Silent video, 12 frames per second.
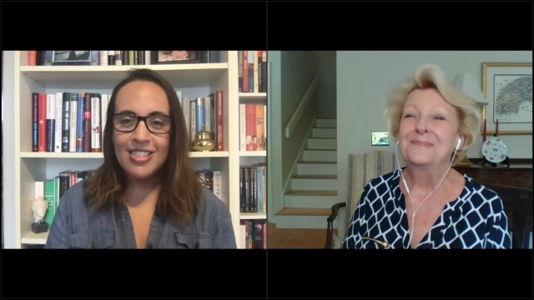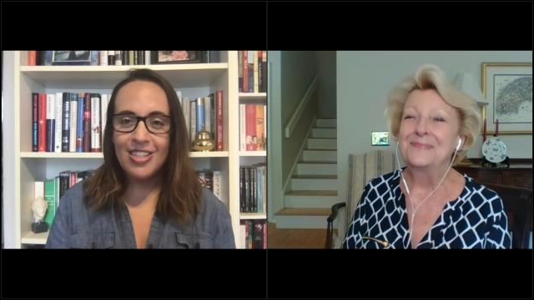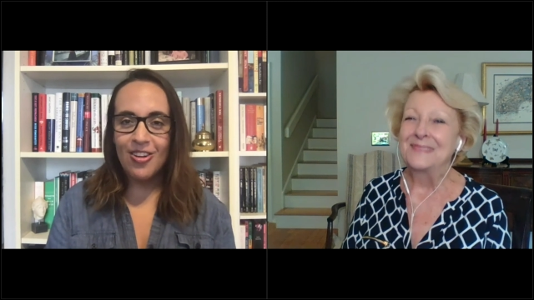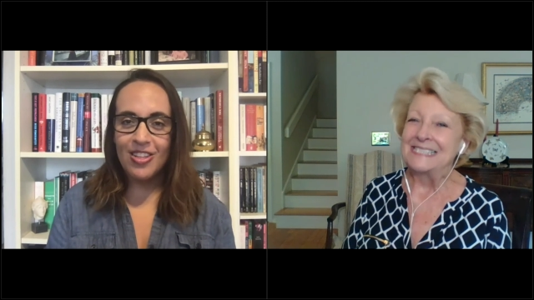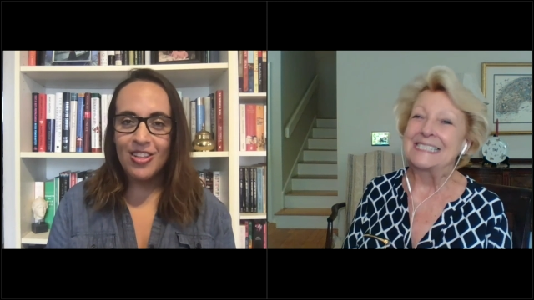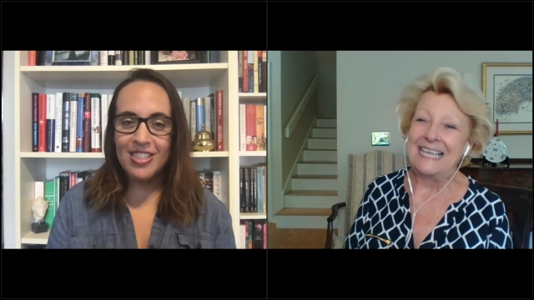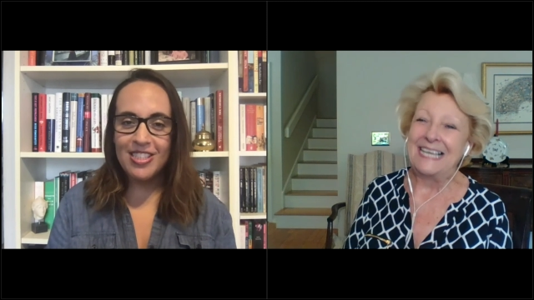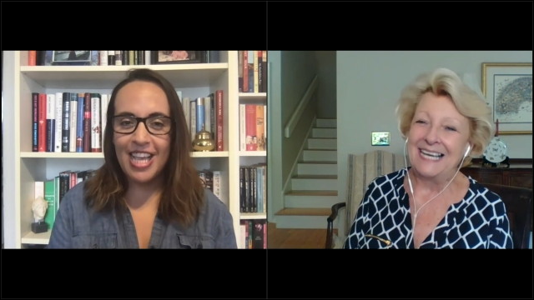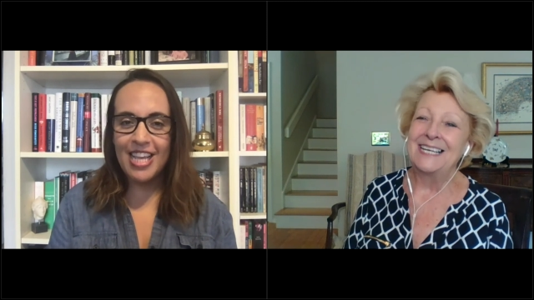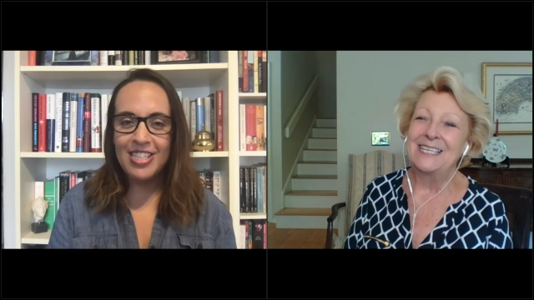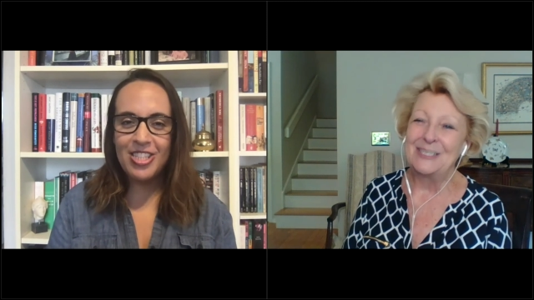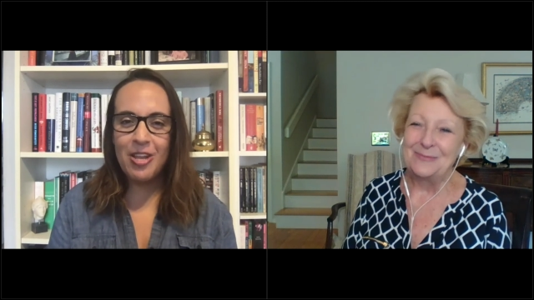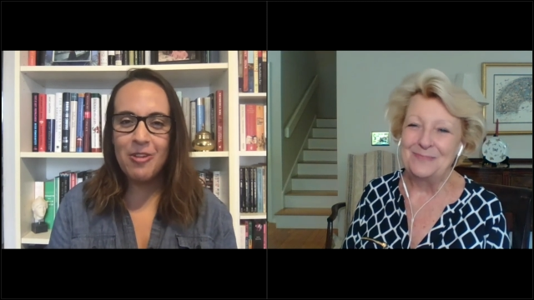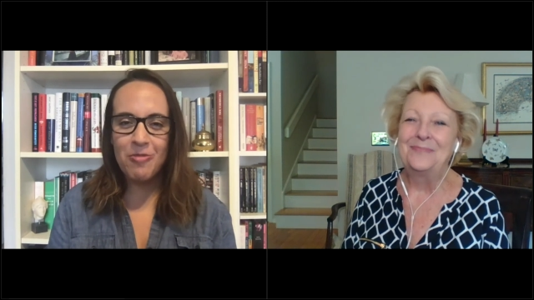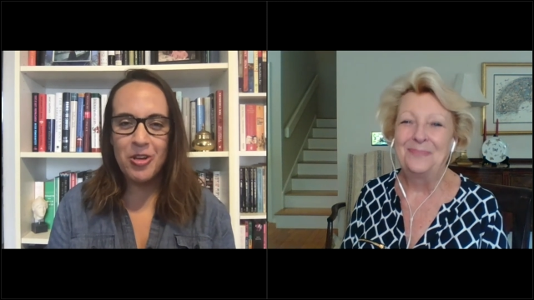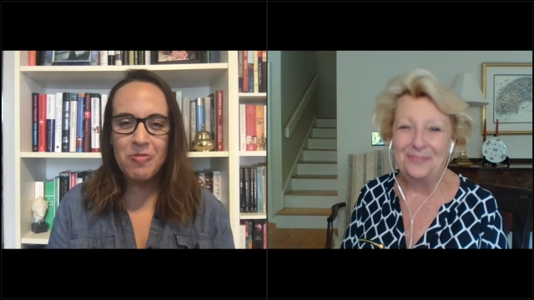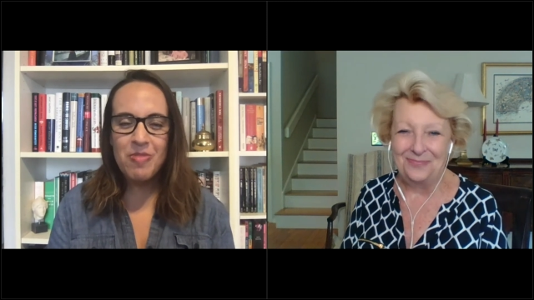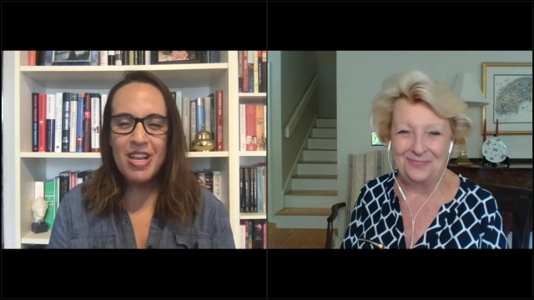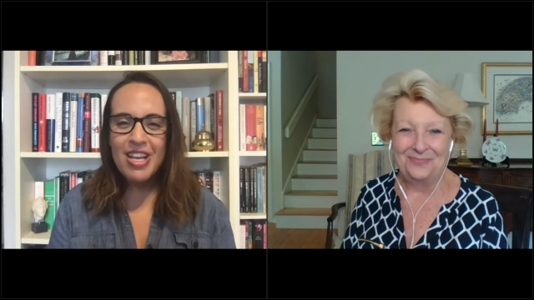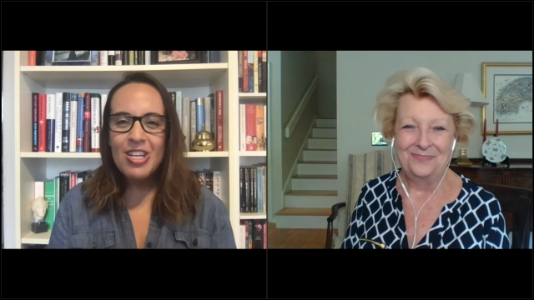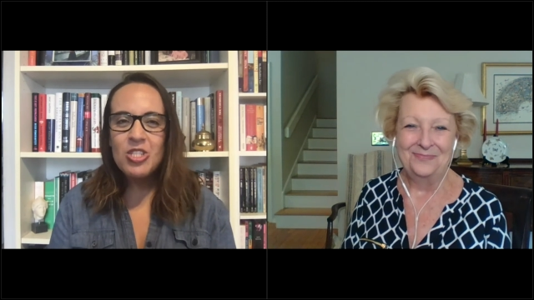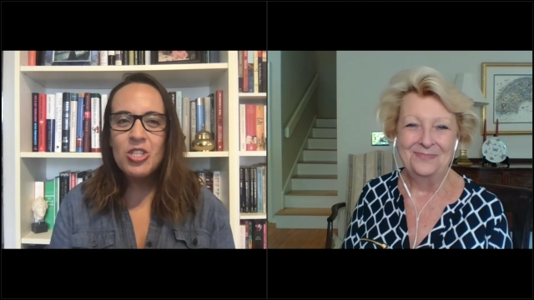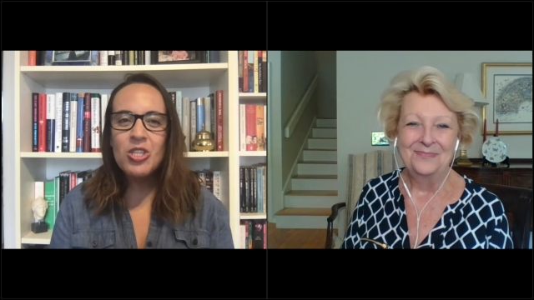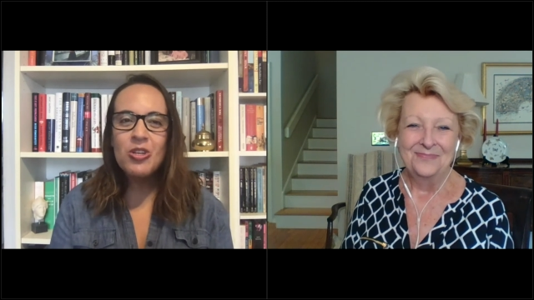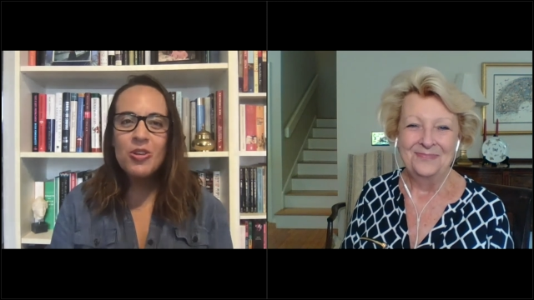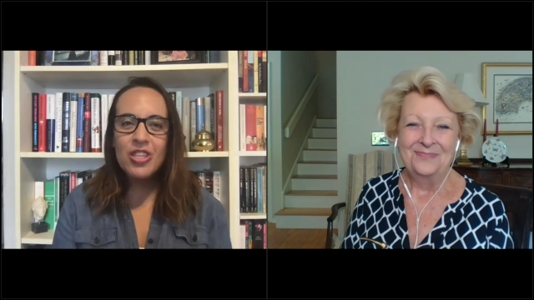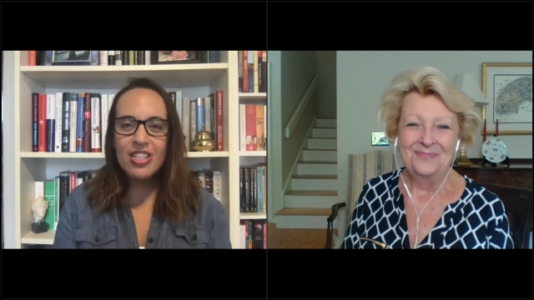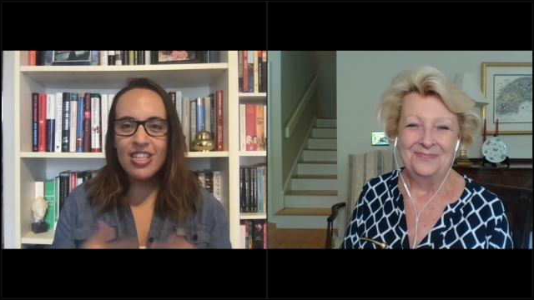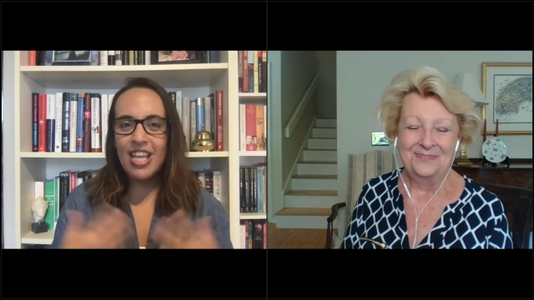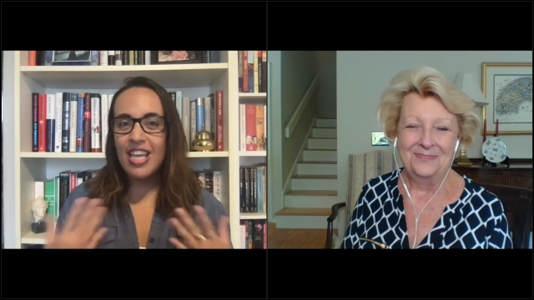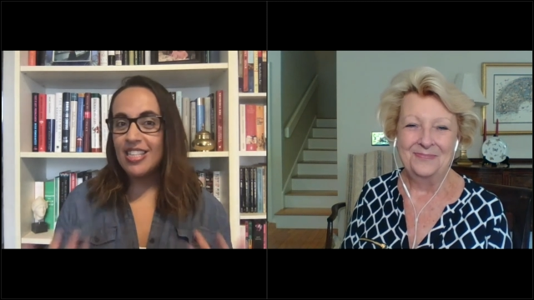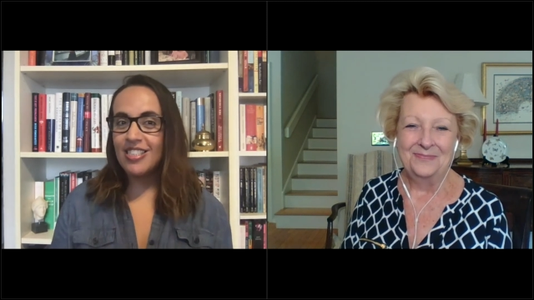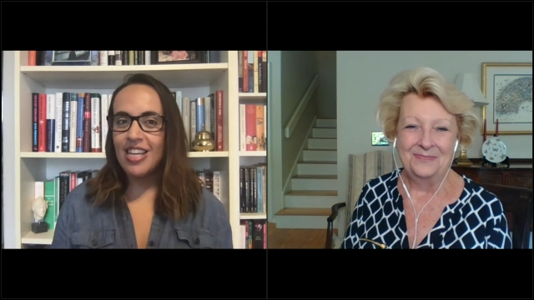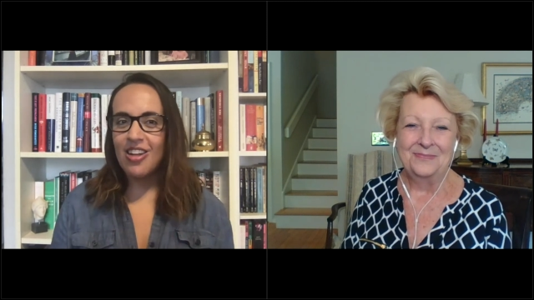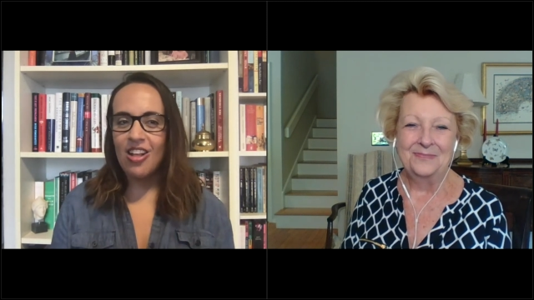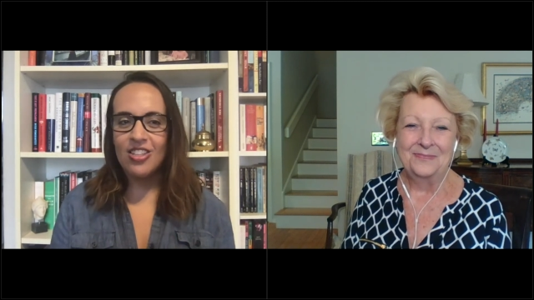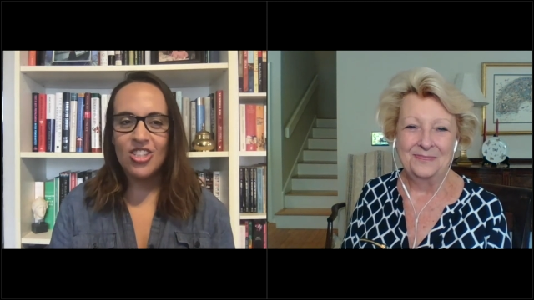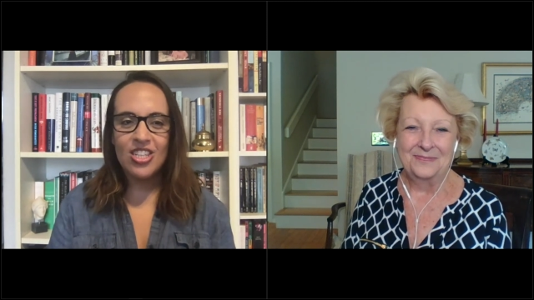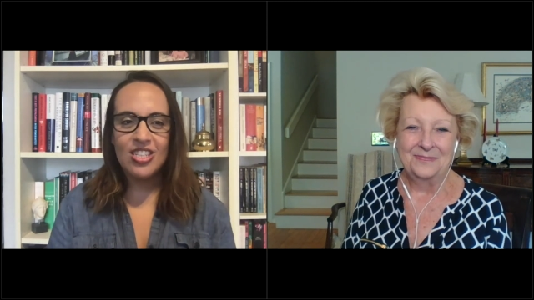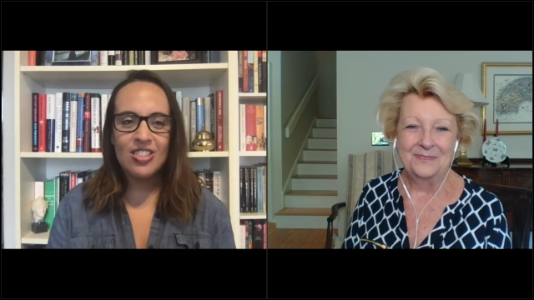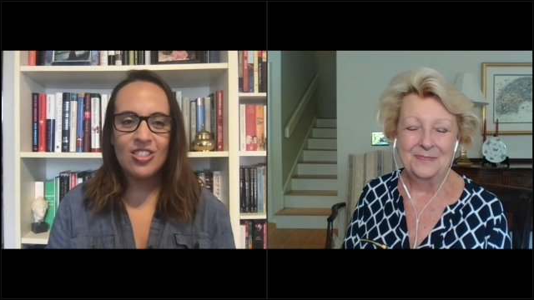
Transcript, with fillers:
Speaker 1: sterilization room to the latest technology.